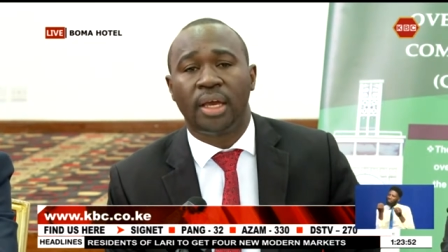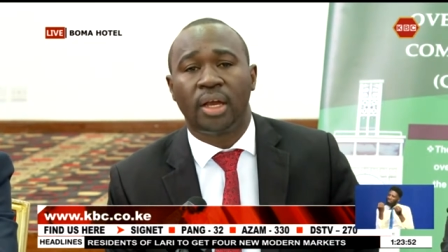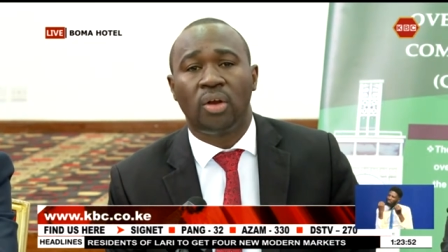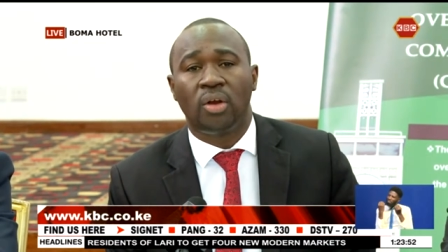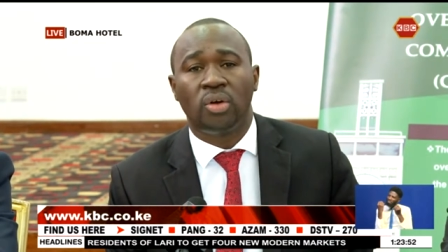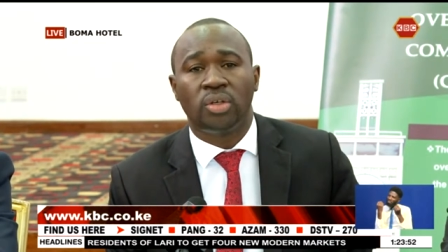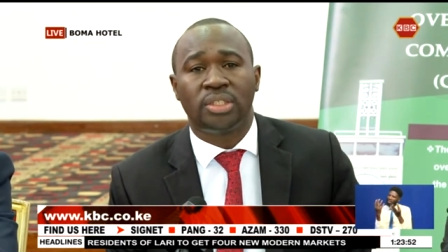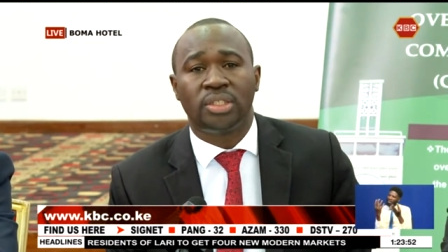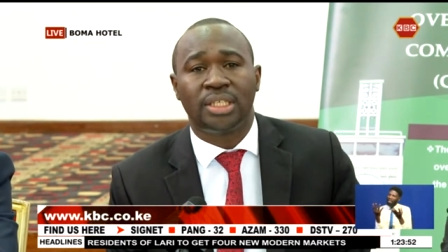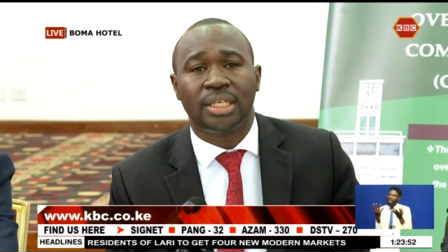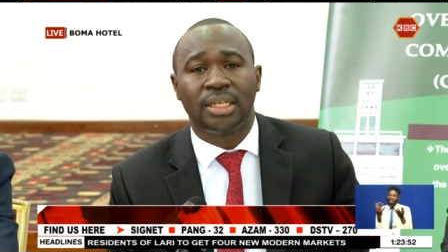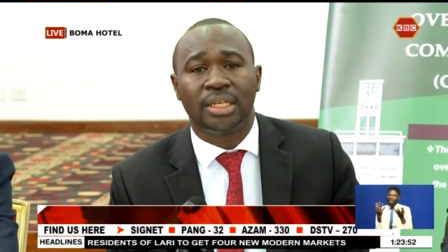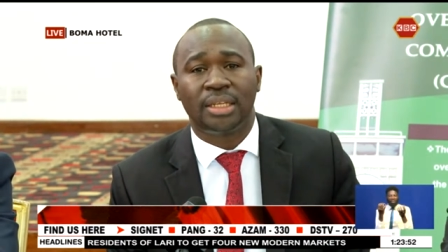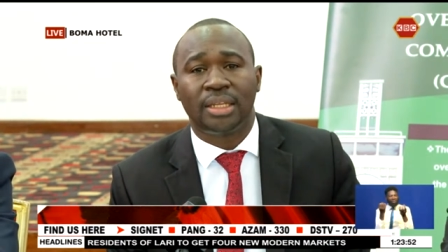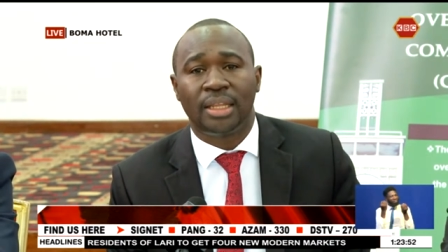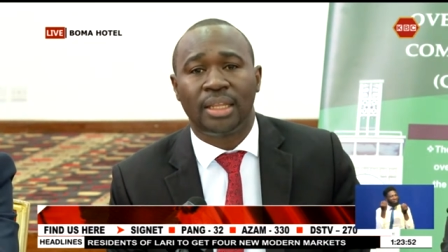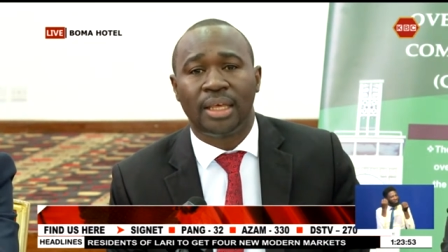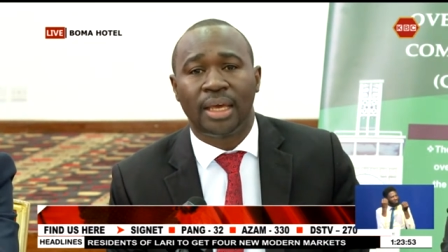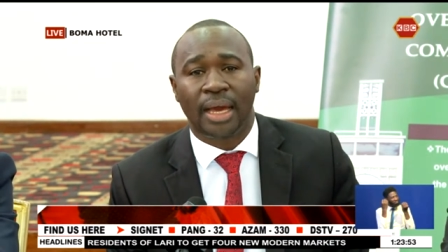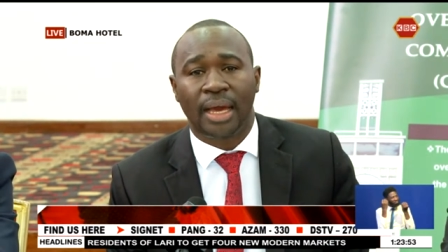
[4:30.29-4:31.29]

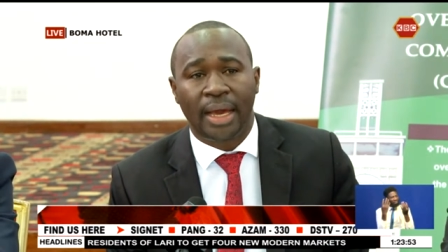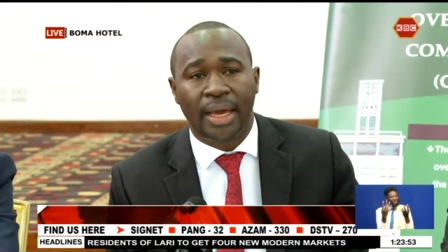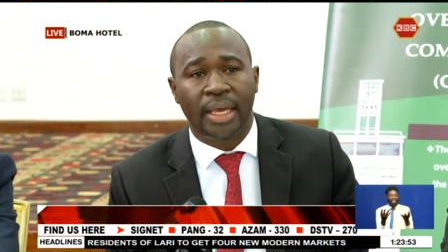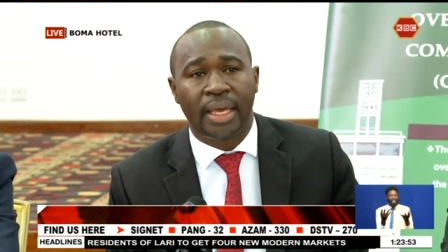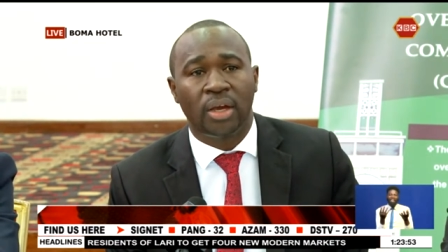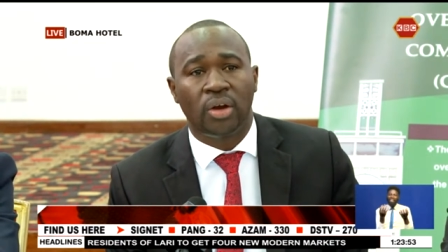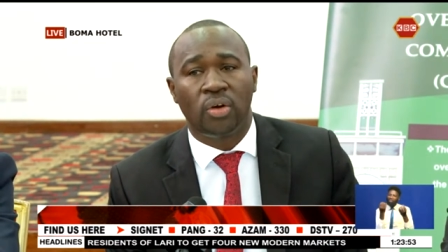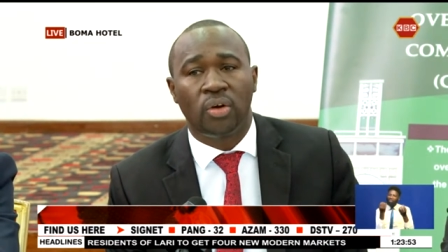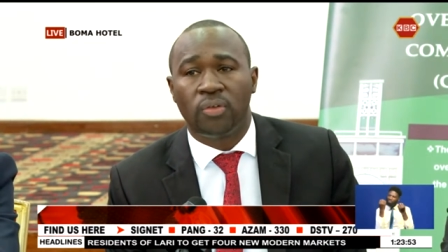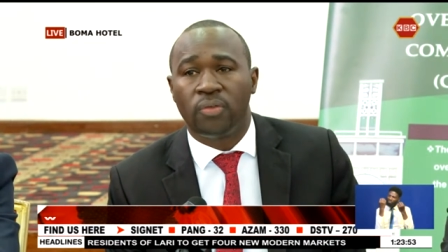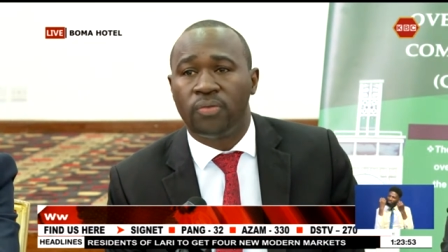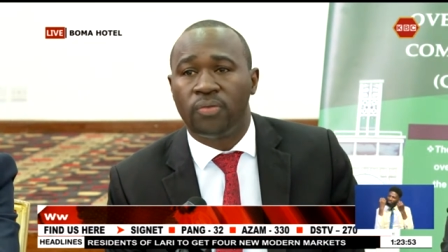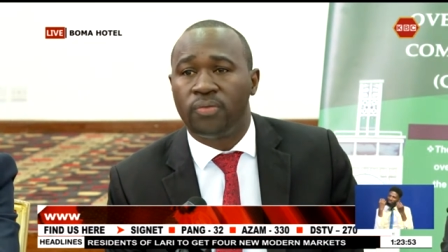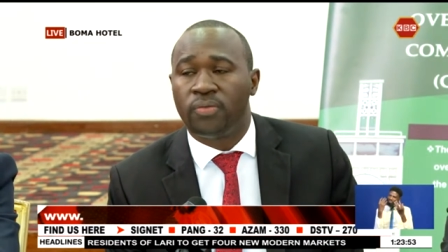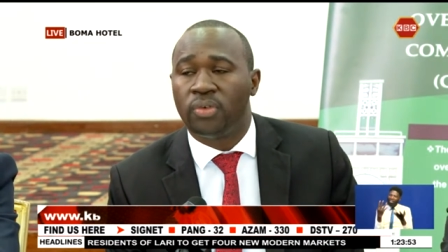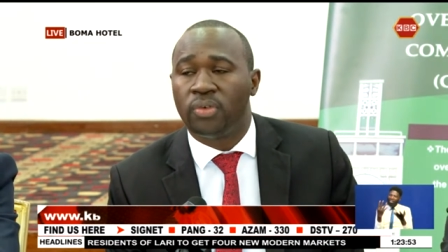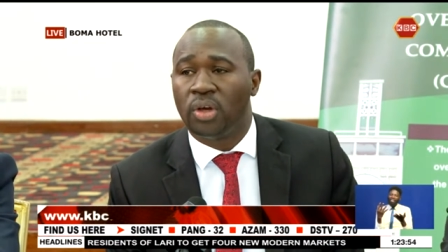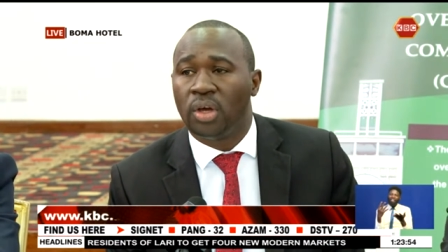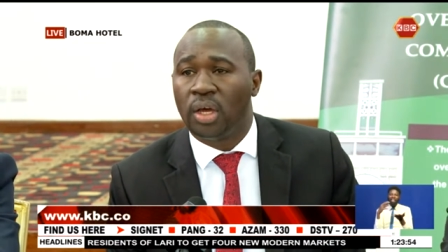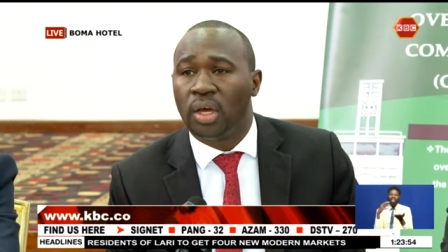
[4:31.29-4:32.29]
gotten the eye
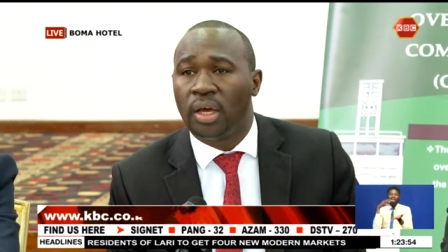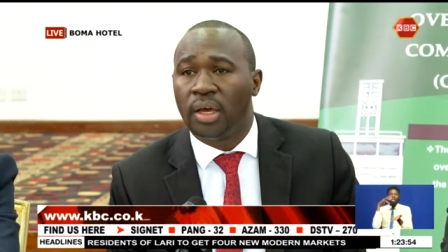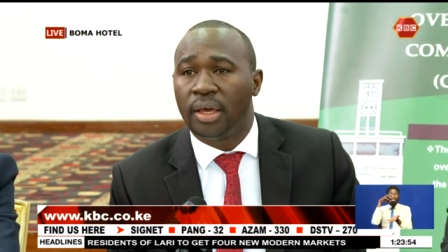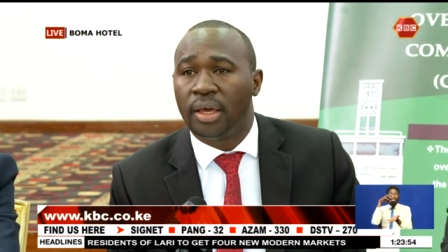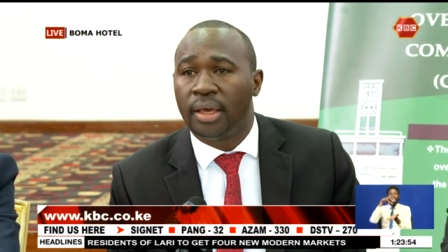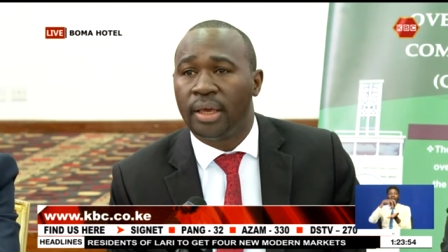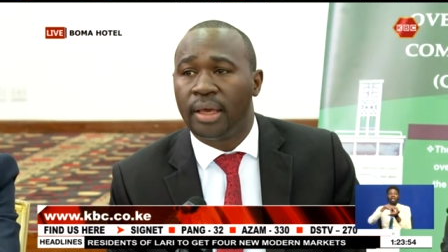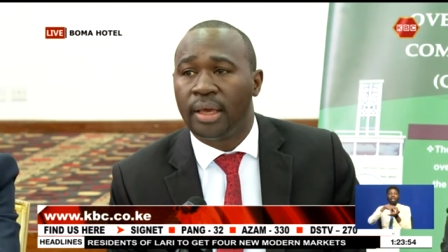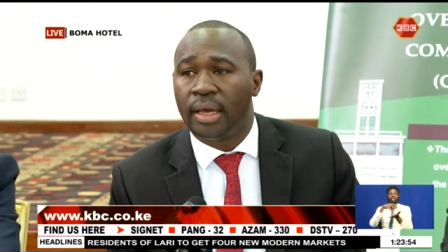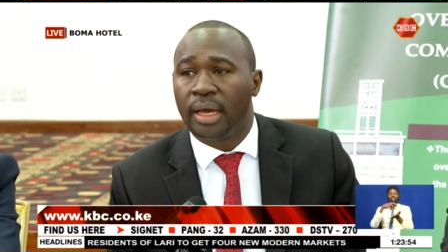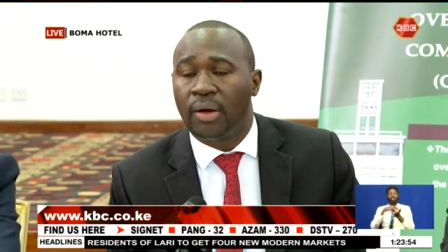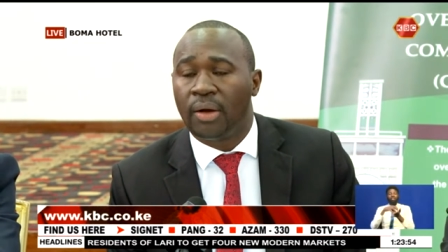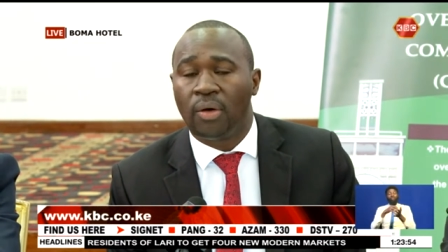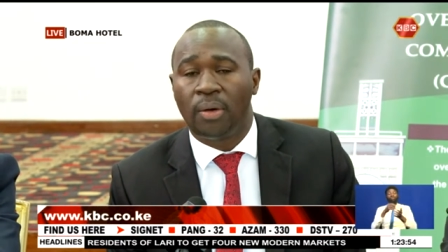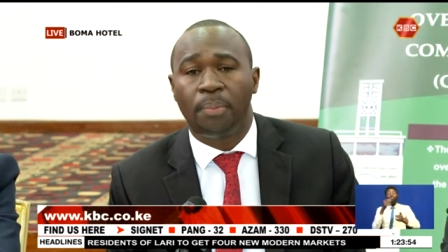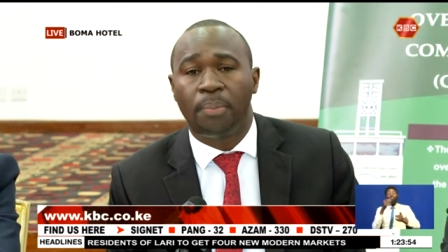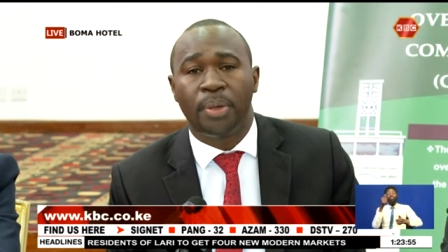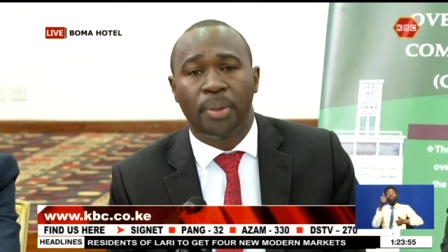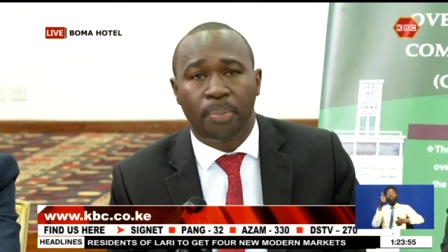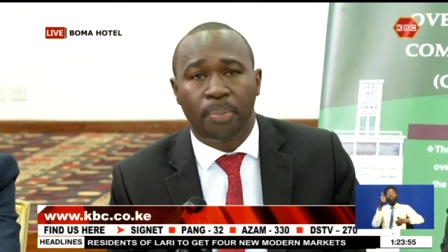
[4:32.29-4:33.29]
of
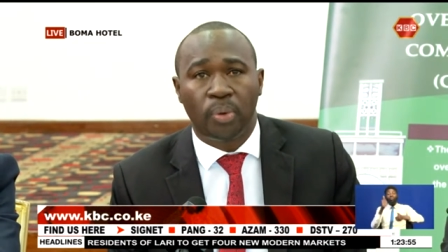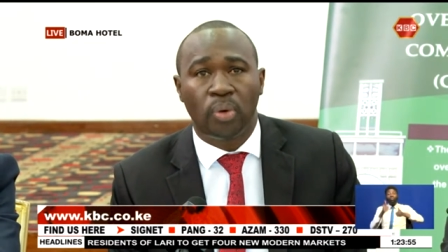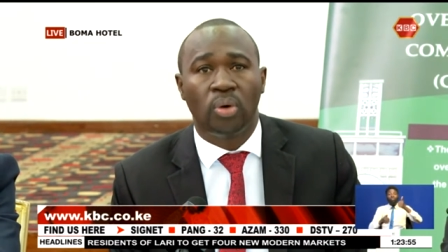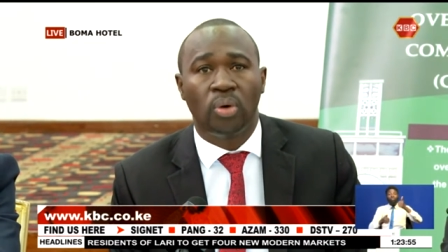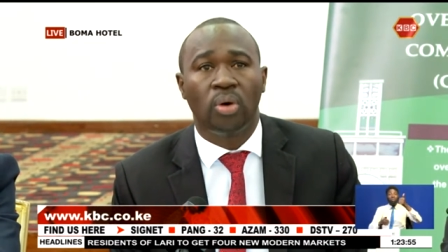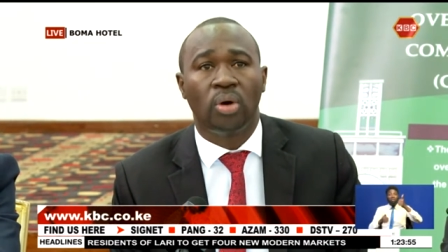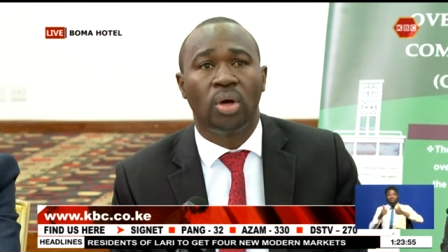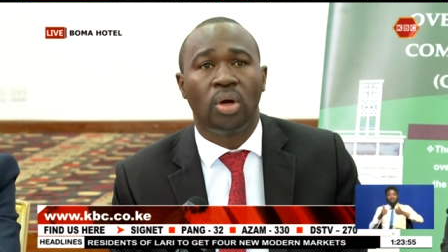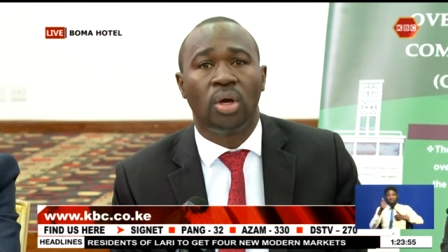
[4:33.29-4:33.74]
our people,